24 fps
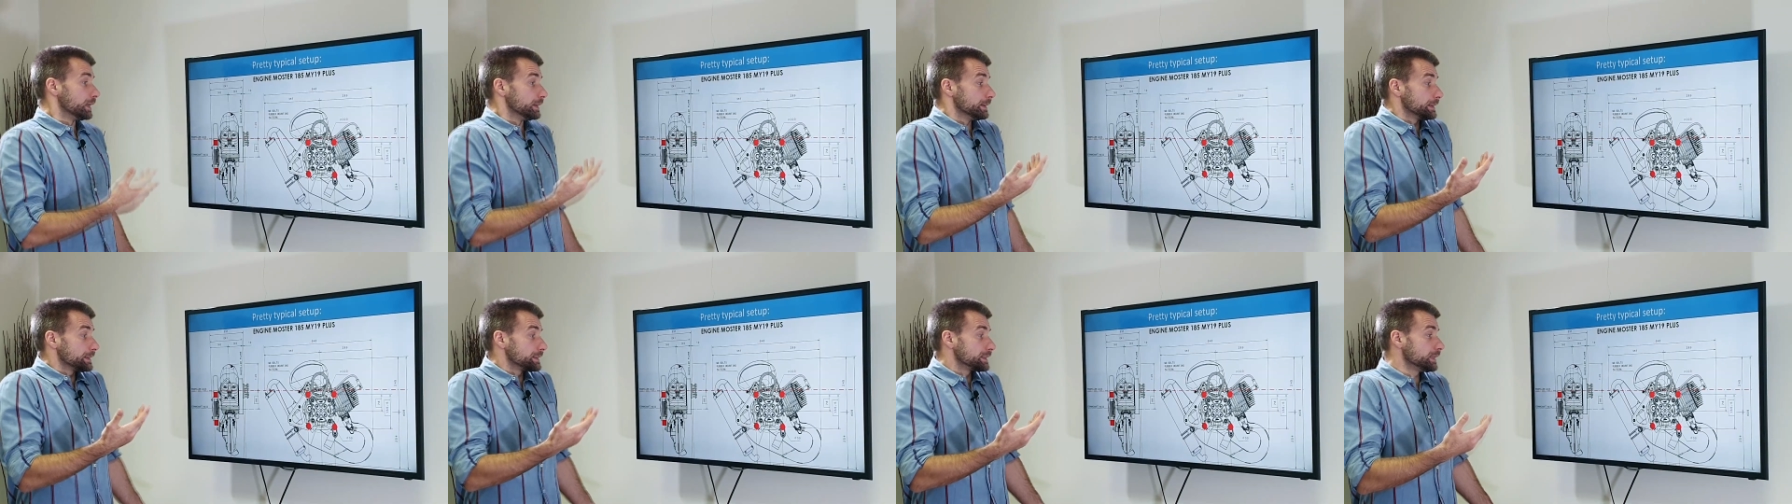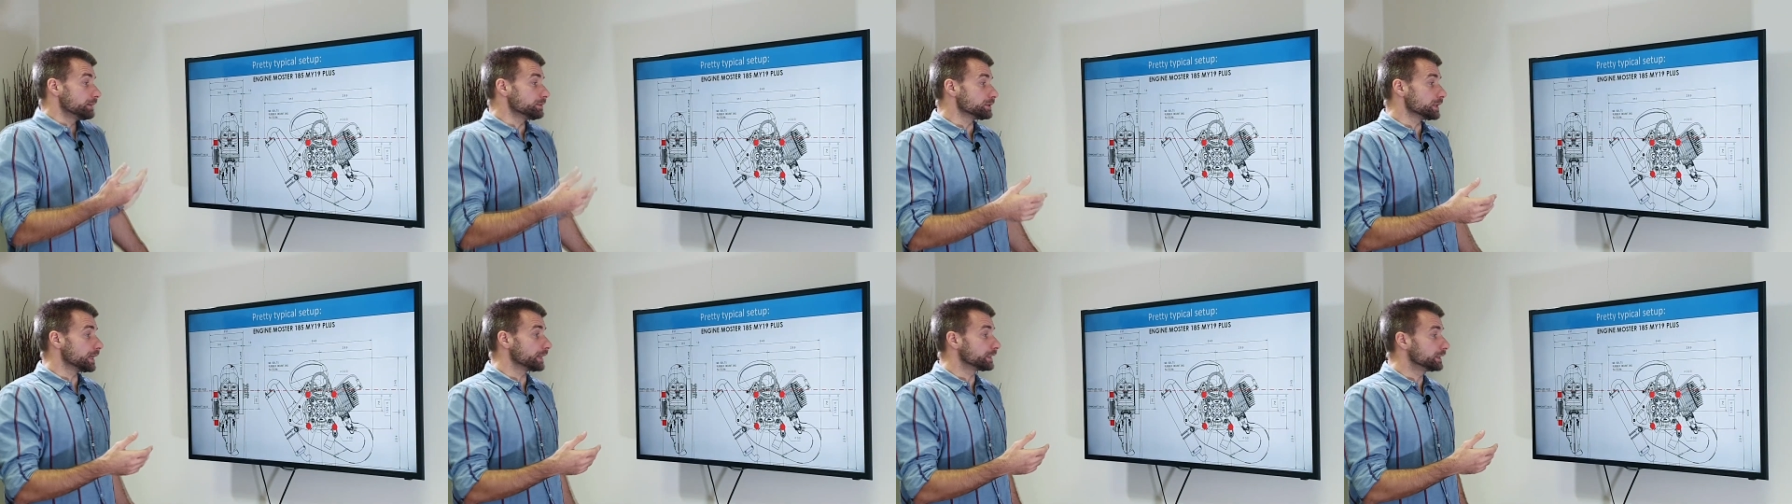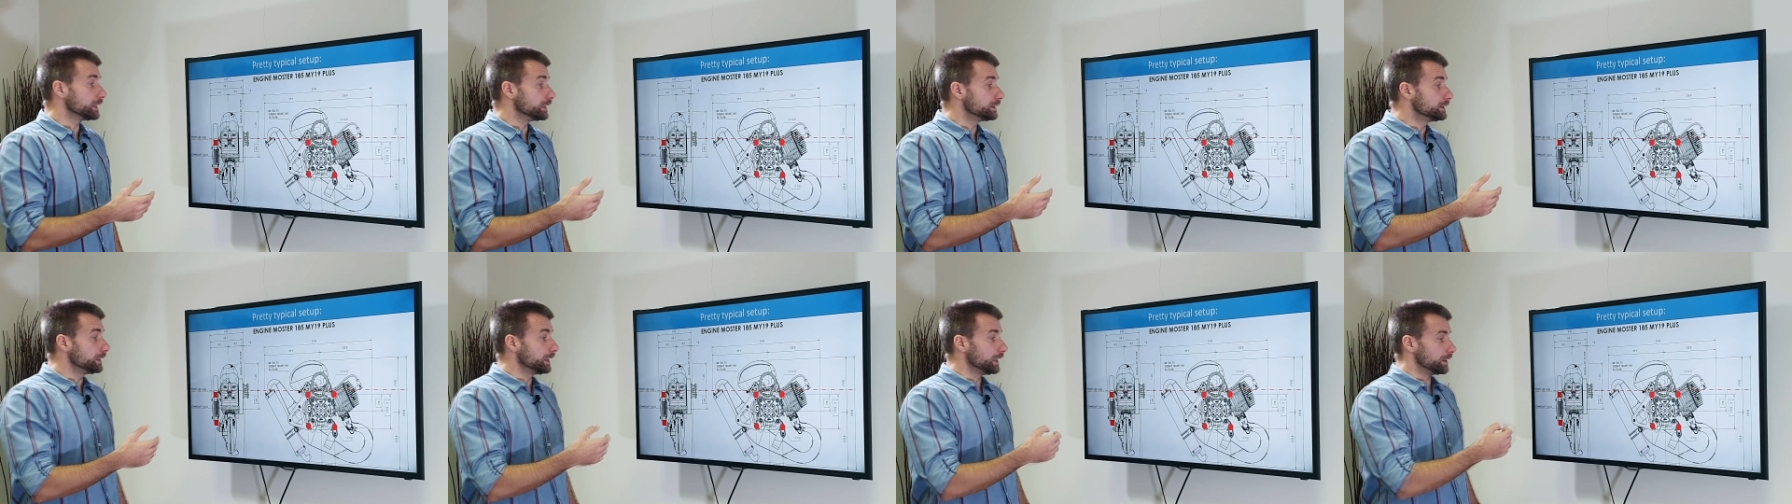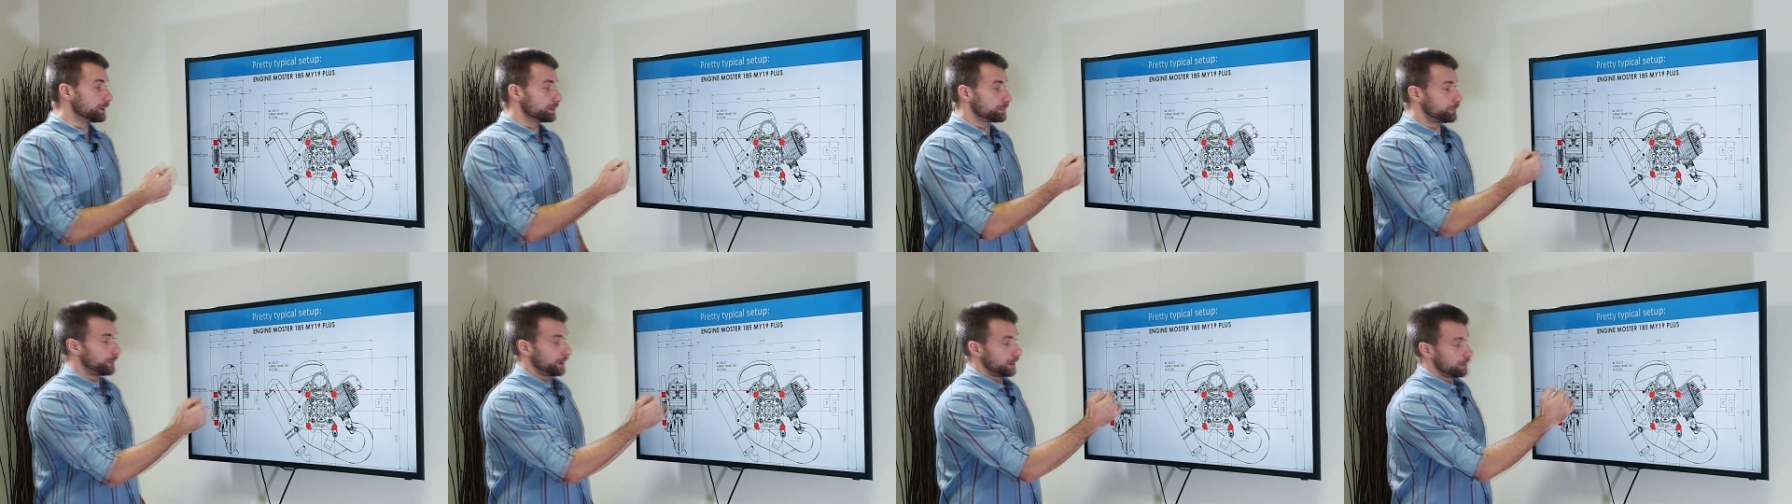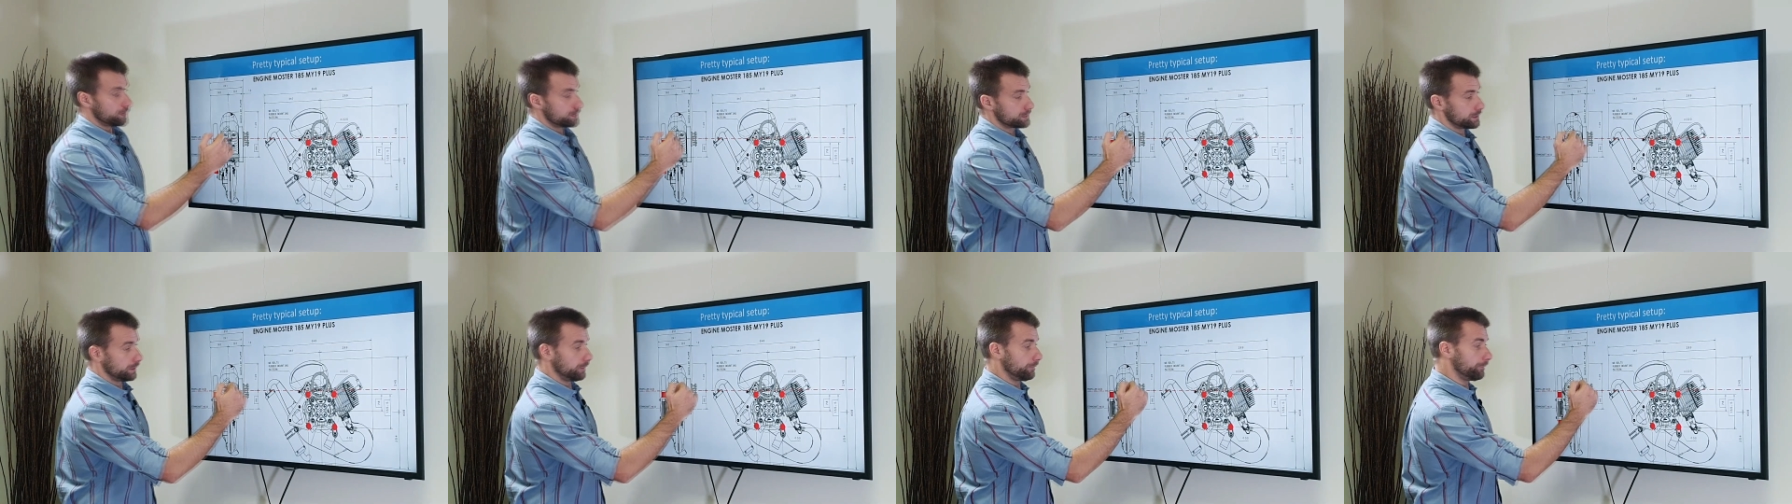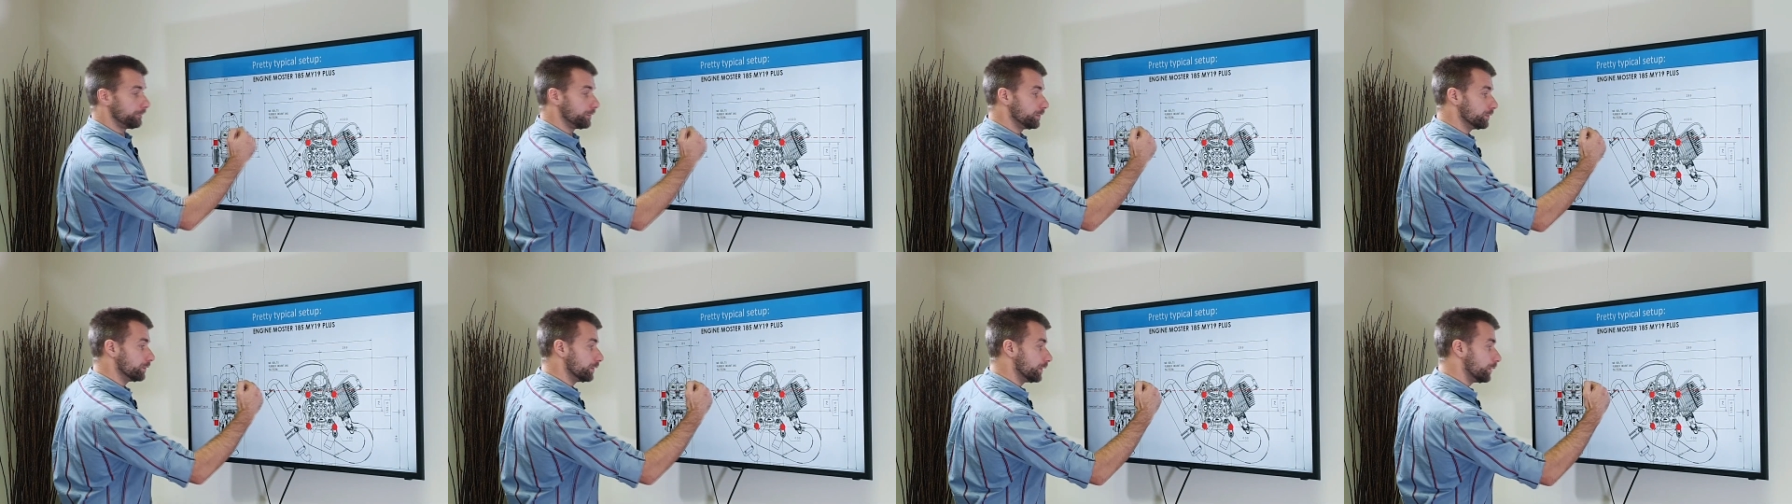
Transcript: And it seems like they didn't because if you